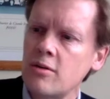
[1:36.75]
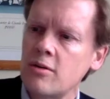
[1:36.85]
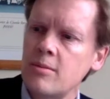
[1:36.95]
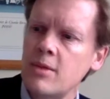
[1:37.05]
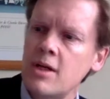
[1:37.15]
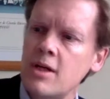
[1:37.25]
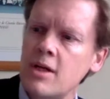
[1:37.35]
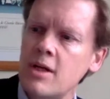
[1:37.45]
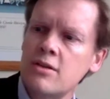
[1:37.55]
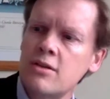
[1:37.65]

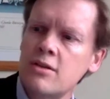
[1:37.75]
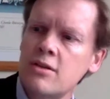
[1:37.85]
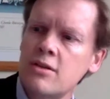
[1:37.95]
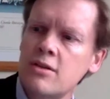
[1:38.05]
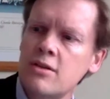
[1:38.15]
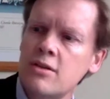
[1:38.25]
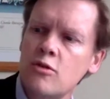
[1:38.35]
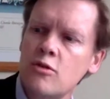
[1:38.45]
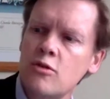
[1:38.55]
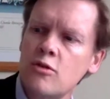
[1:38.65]
masters
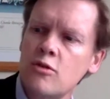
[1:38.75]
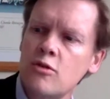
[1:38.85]
from